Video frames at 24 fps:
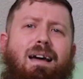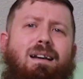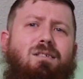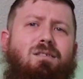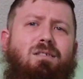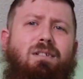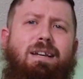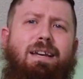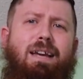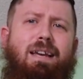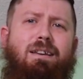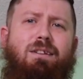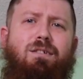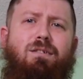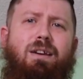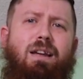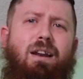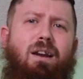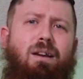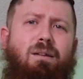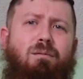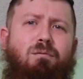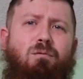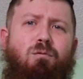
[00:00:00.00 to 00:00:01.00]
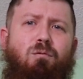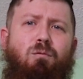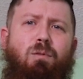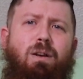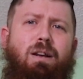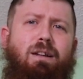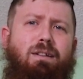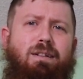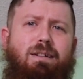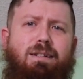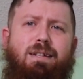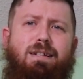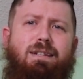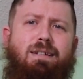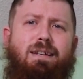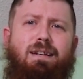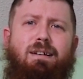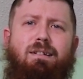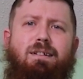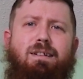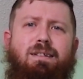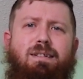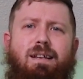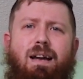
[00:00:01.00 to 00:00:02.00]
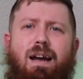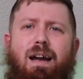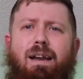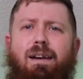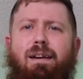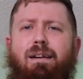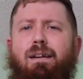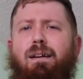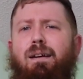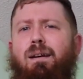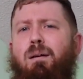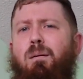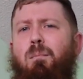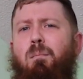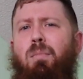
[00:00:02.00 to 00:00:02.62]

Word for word: Not only can you get a really detailed design,